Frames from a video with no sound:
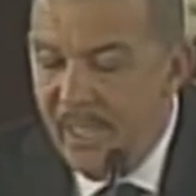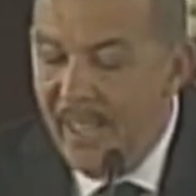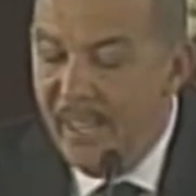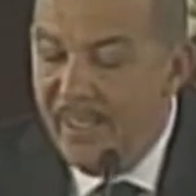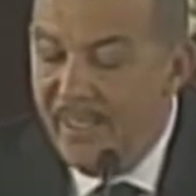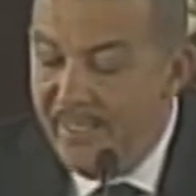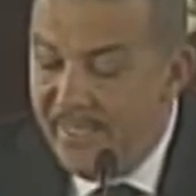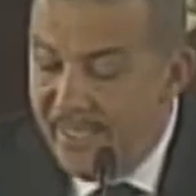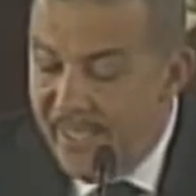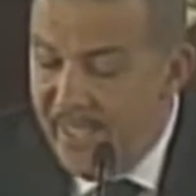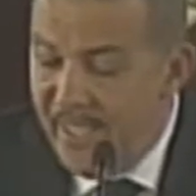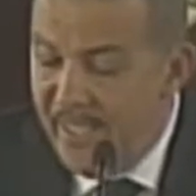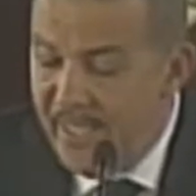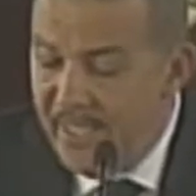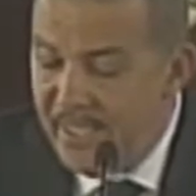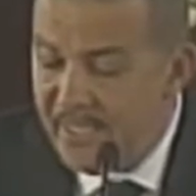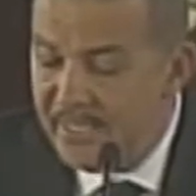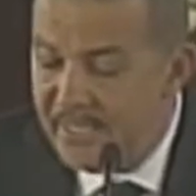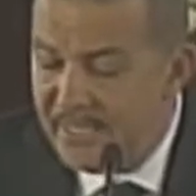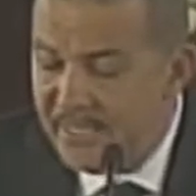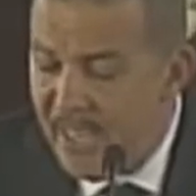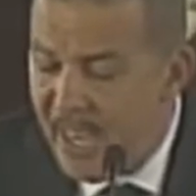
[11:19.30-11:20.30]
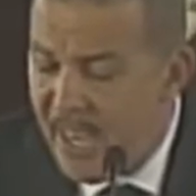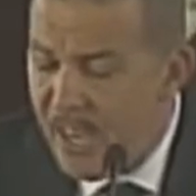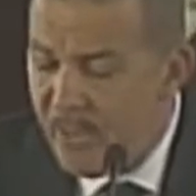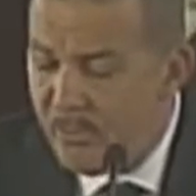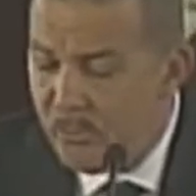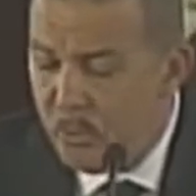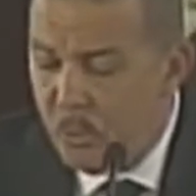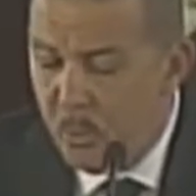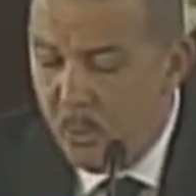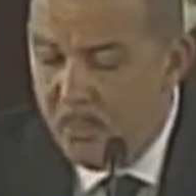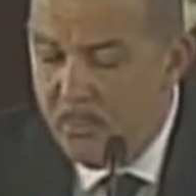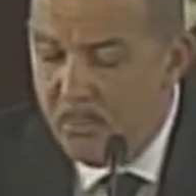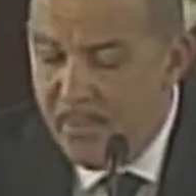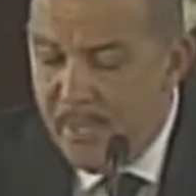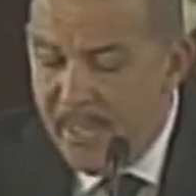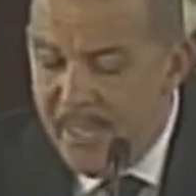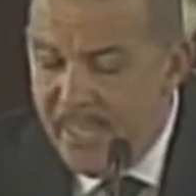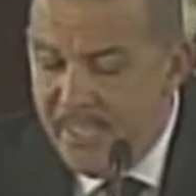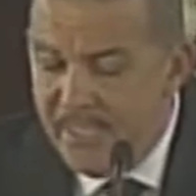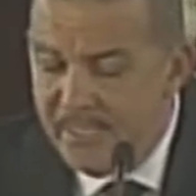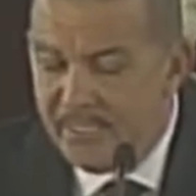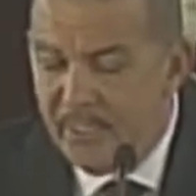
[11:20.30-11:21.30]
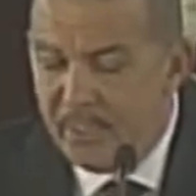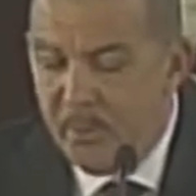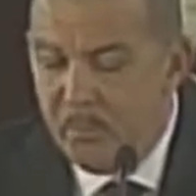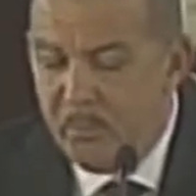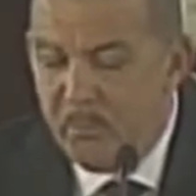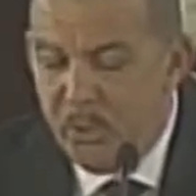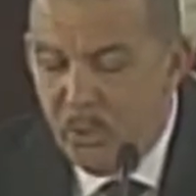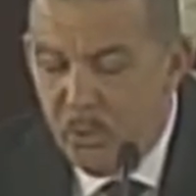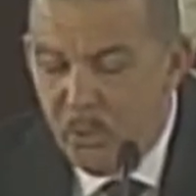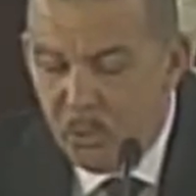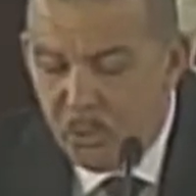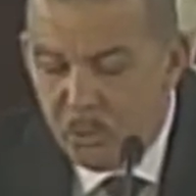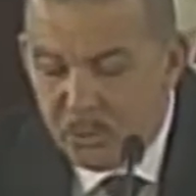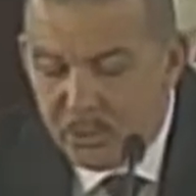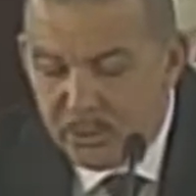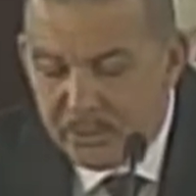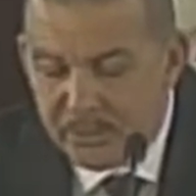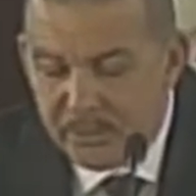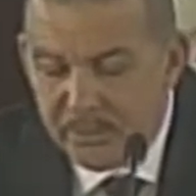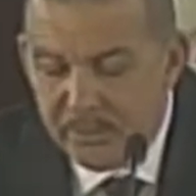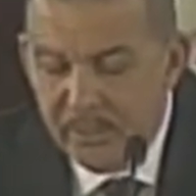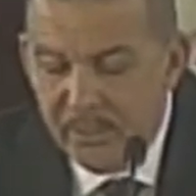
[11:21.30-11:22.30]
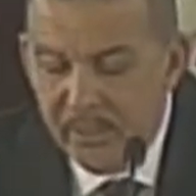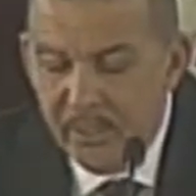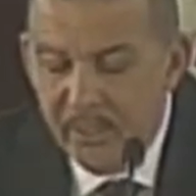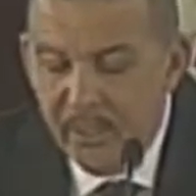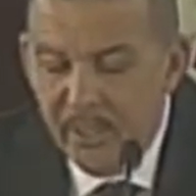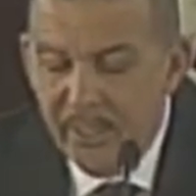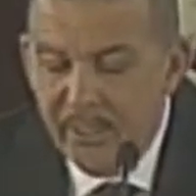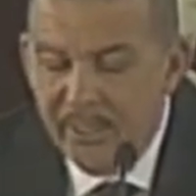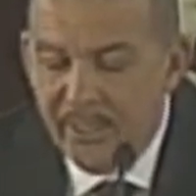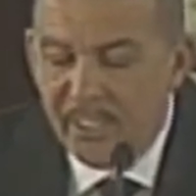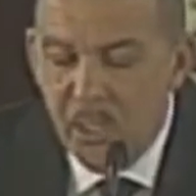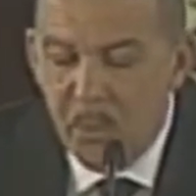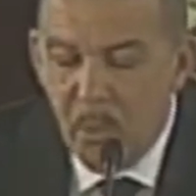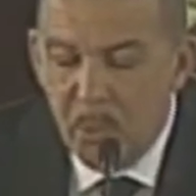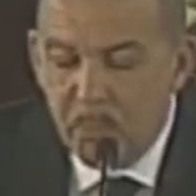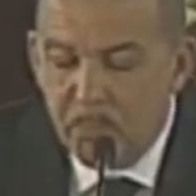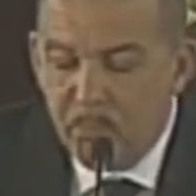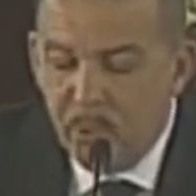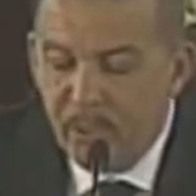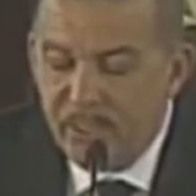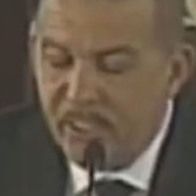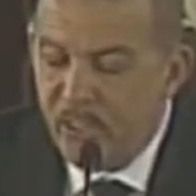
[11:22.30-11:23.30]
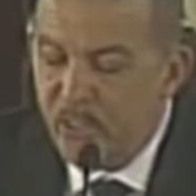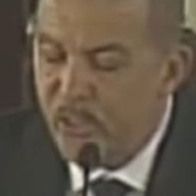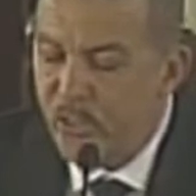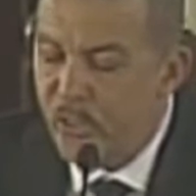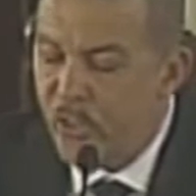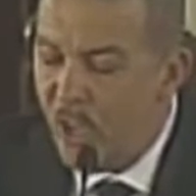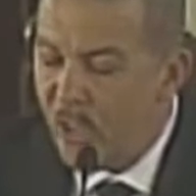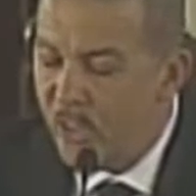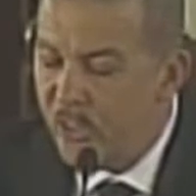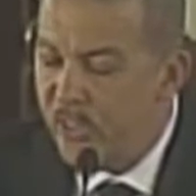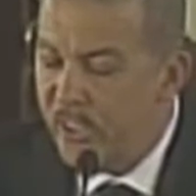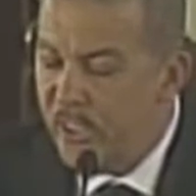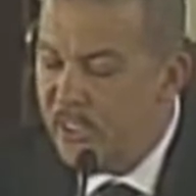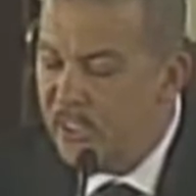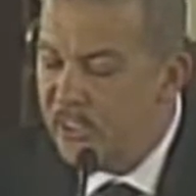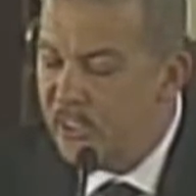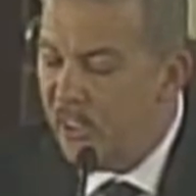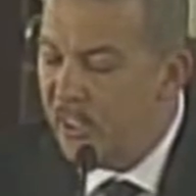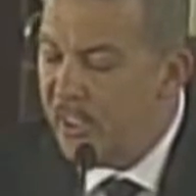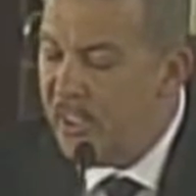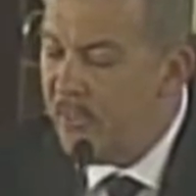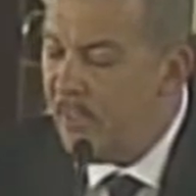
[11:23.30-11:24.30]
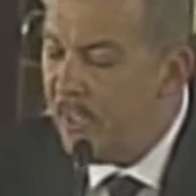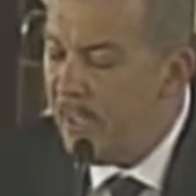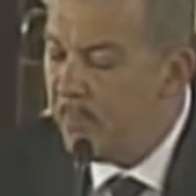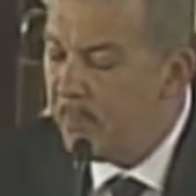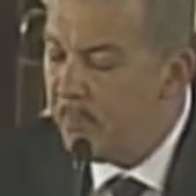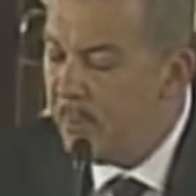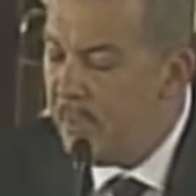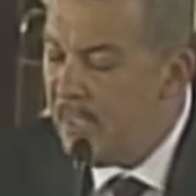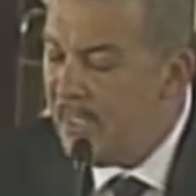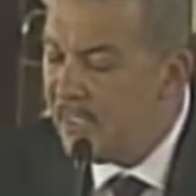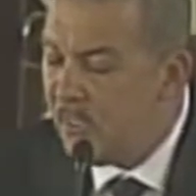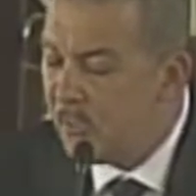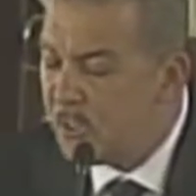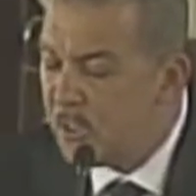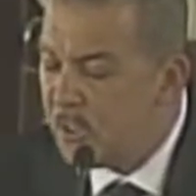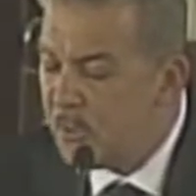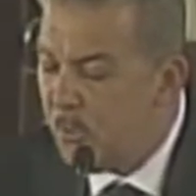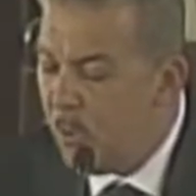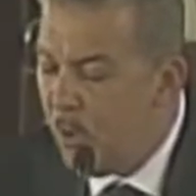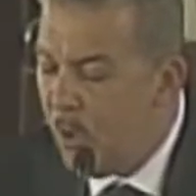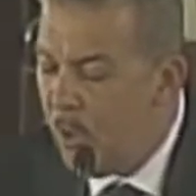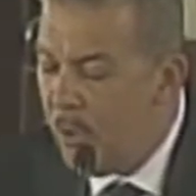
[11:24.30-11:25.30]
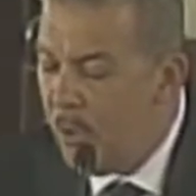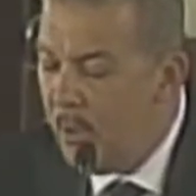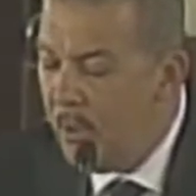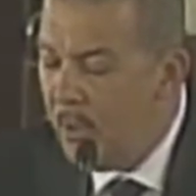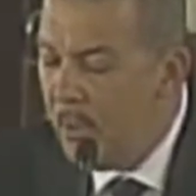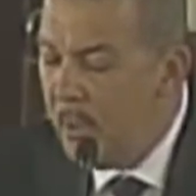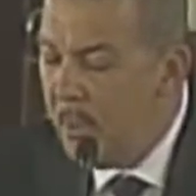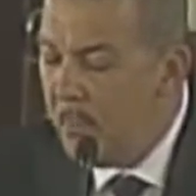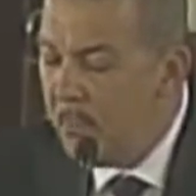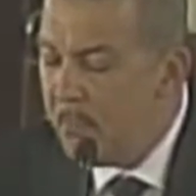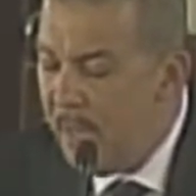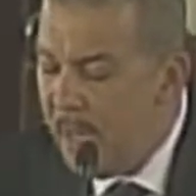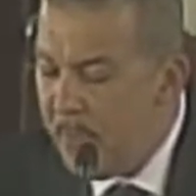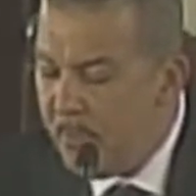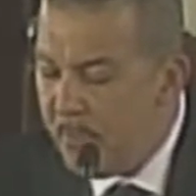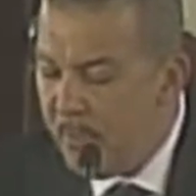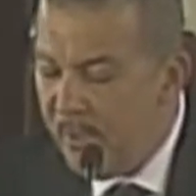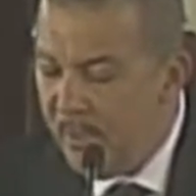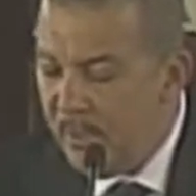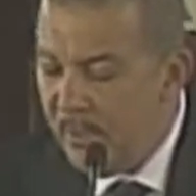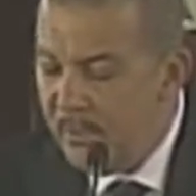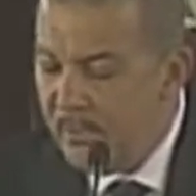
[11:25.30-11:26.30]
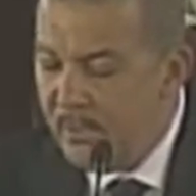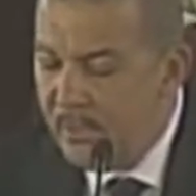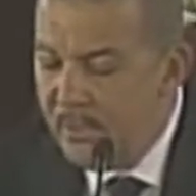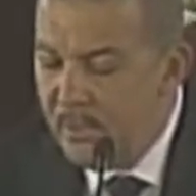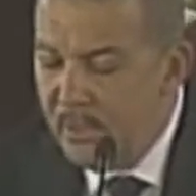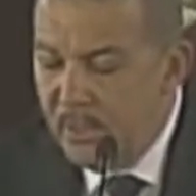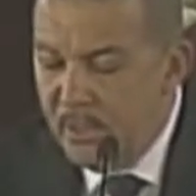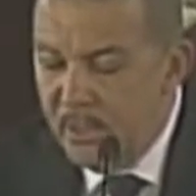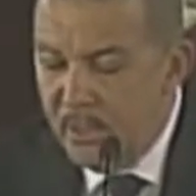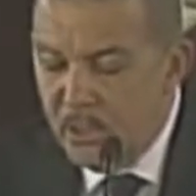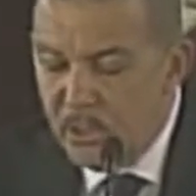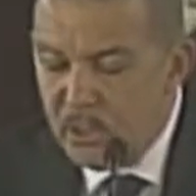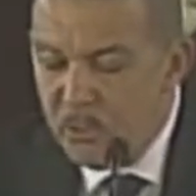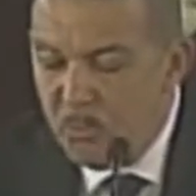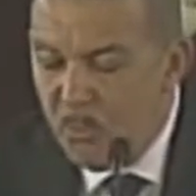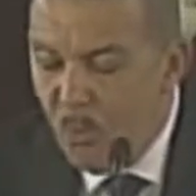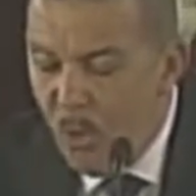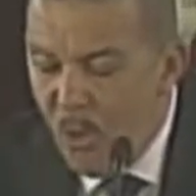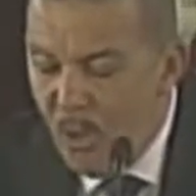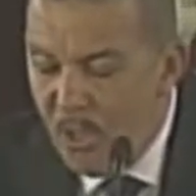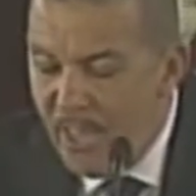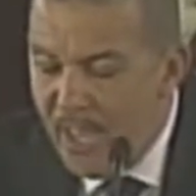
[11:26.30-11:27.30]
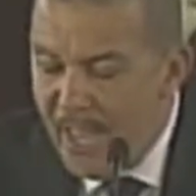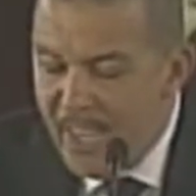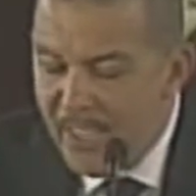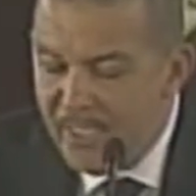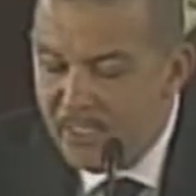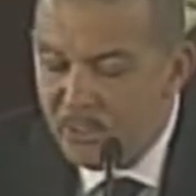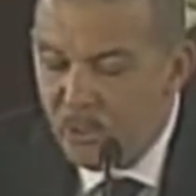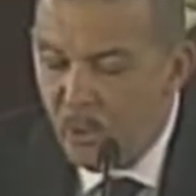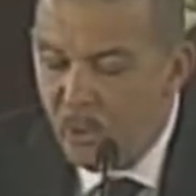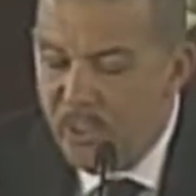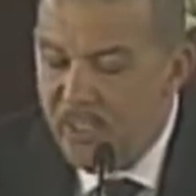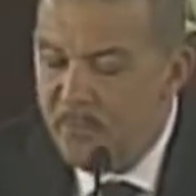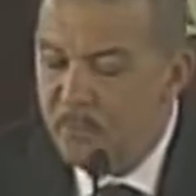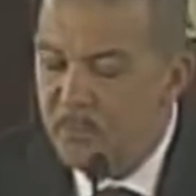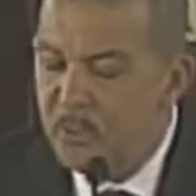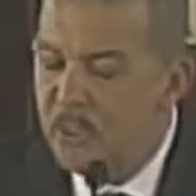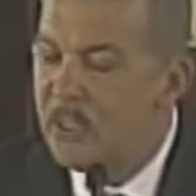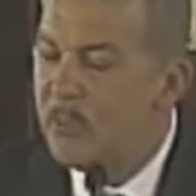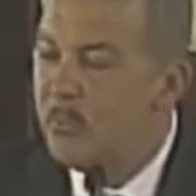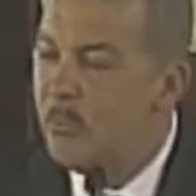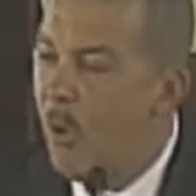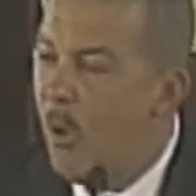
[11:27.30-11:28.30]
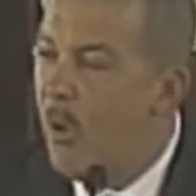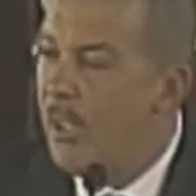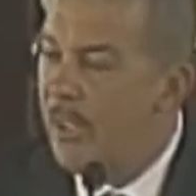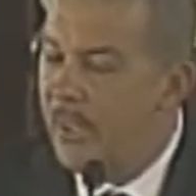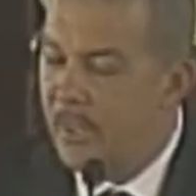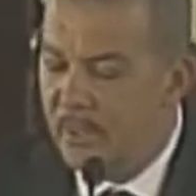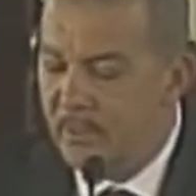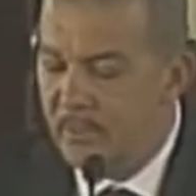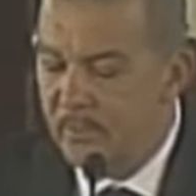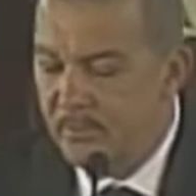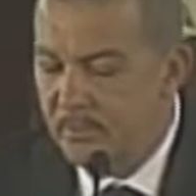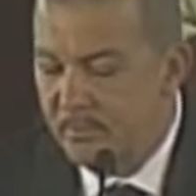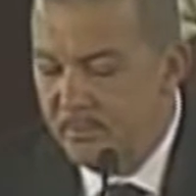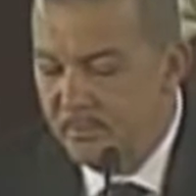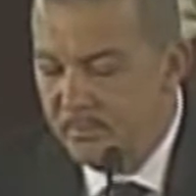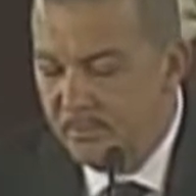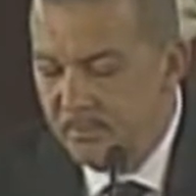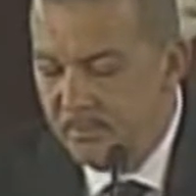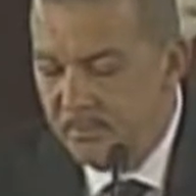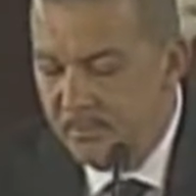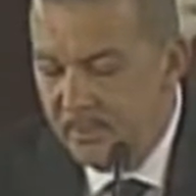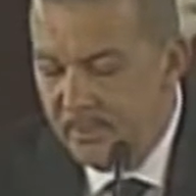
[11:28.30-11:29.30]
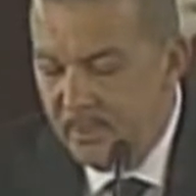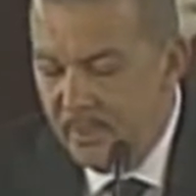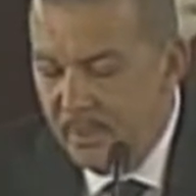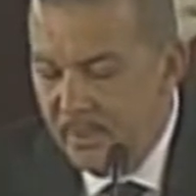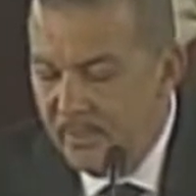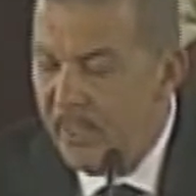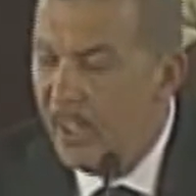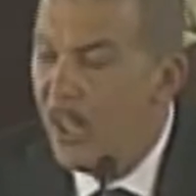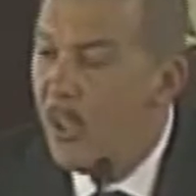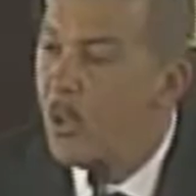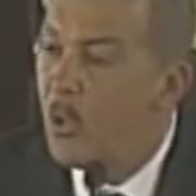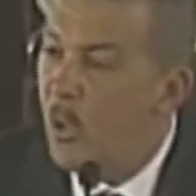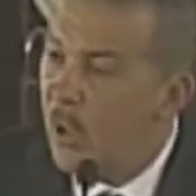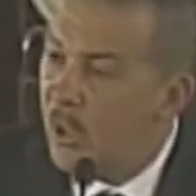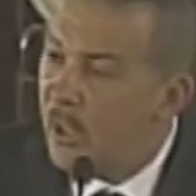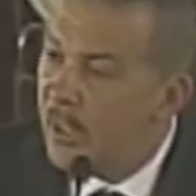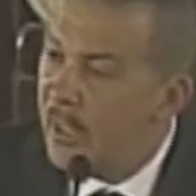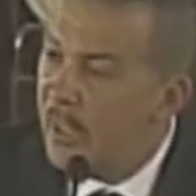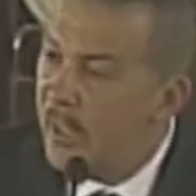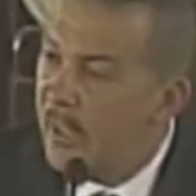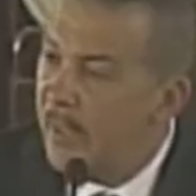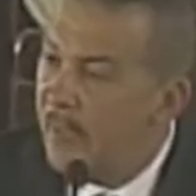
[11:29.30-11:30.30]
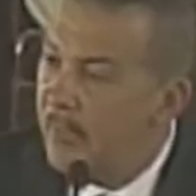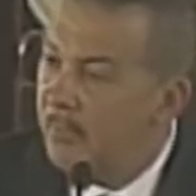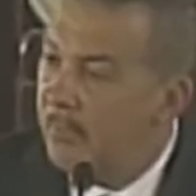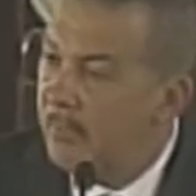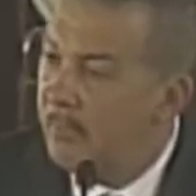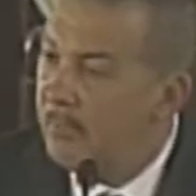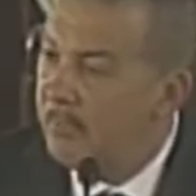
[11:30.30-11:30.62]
And they, his staff, were amazed and amused that he will put instructions on even a piece of small paper, small as or even smaller than a call card.